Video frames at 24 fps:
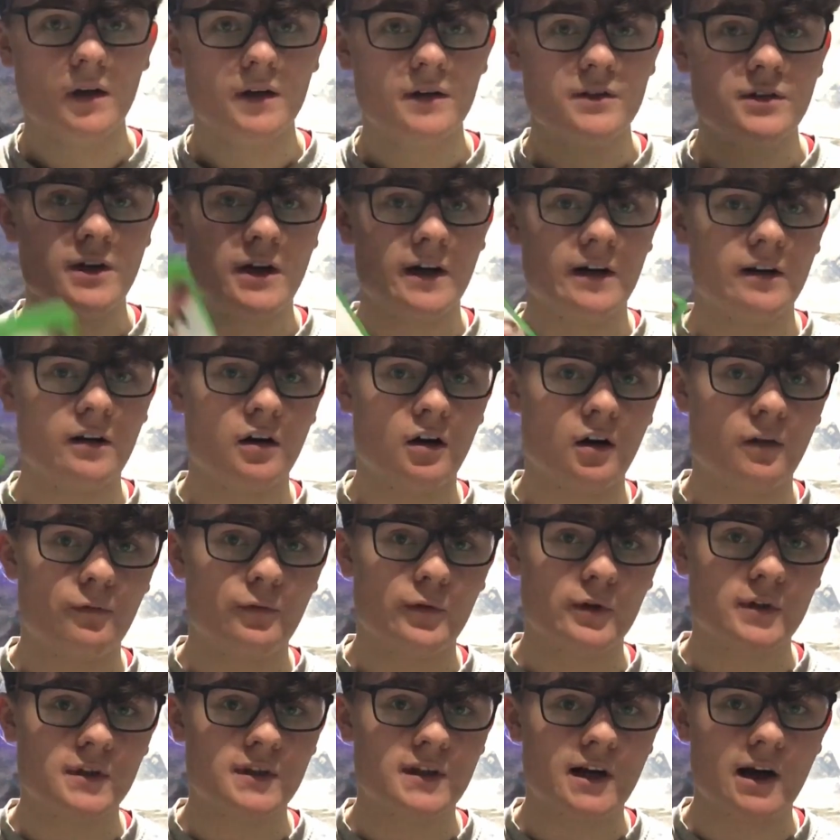Starting off
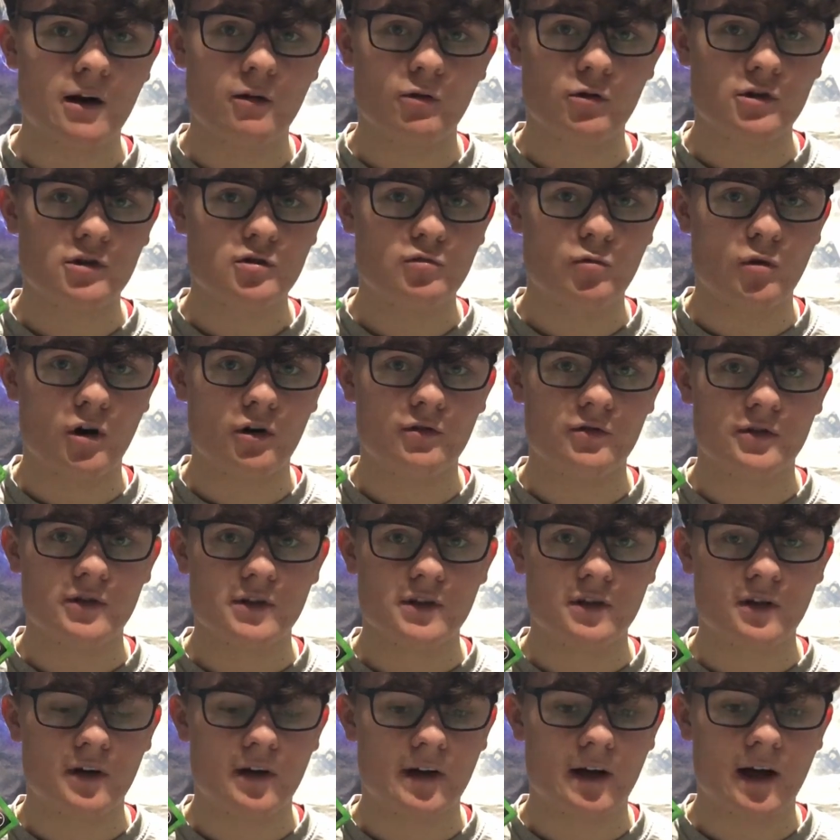with Star Wars
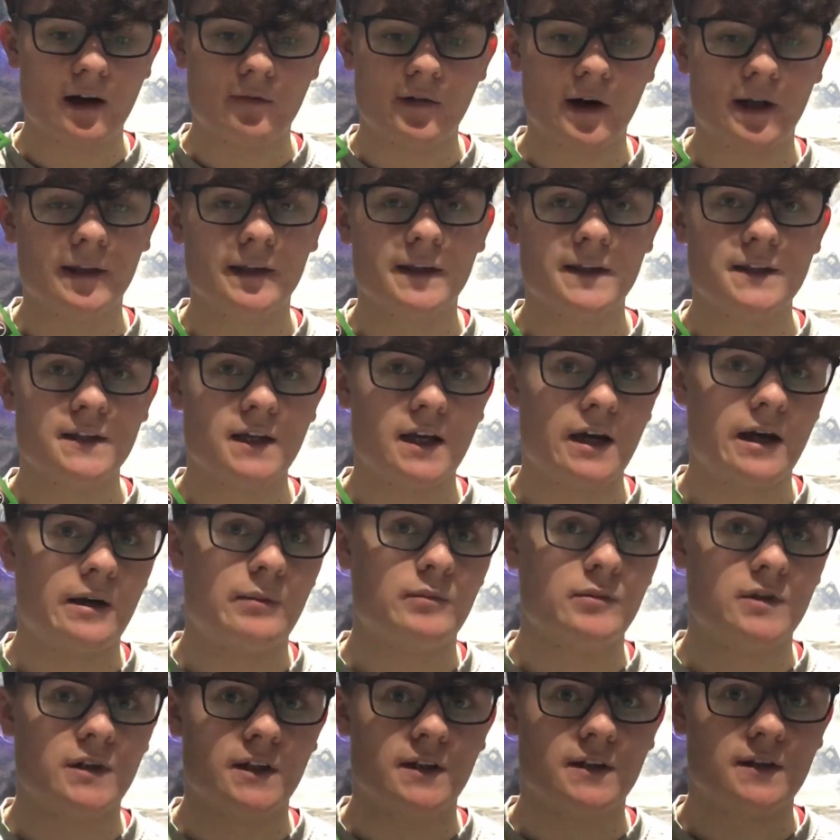Squadrons. I have had this game
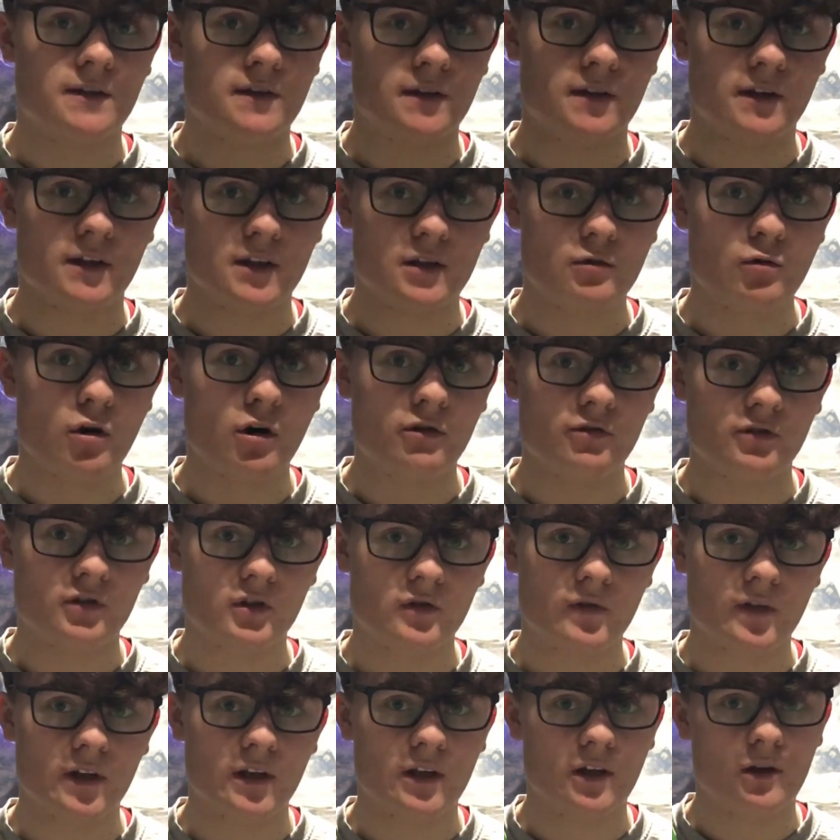since the Squadrons
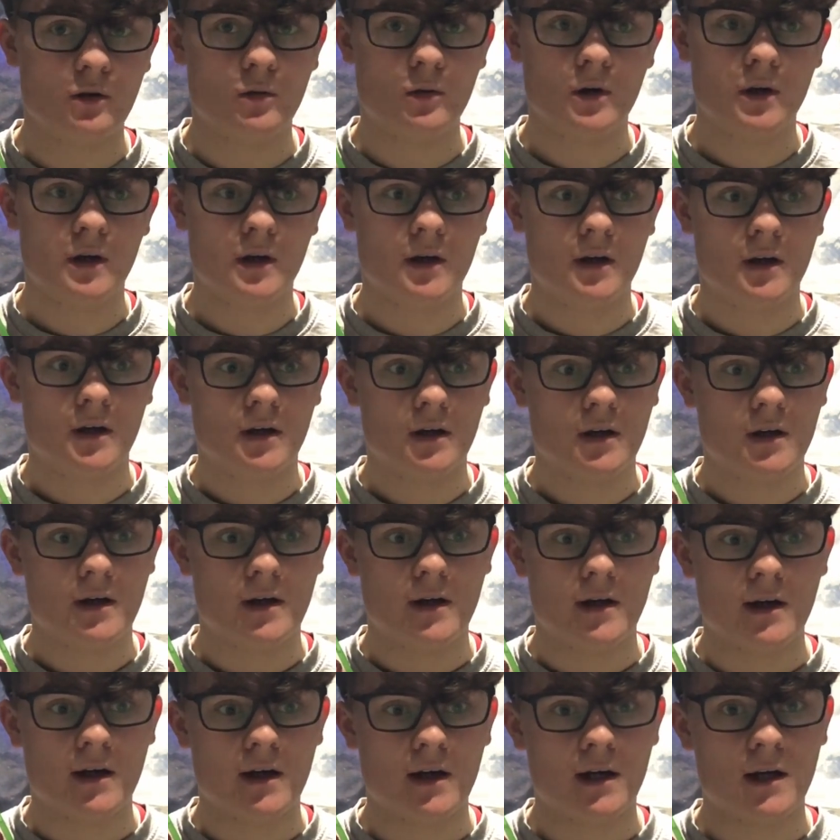video.
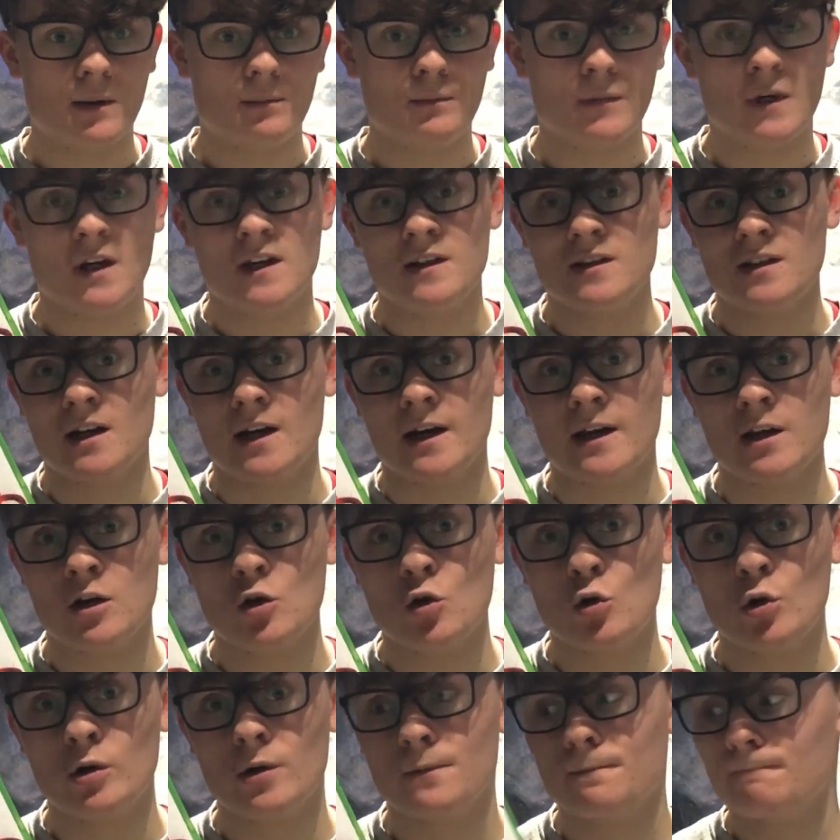Is it any
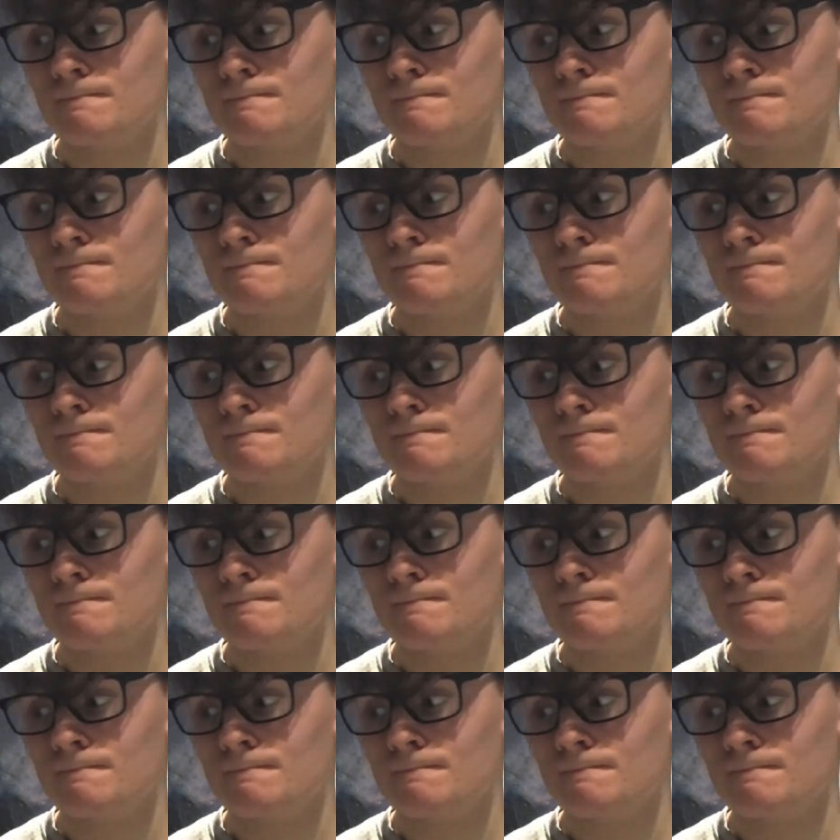good?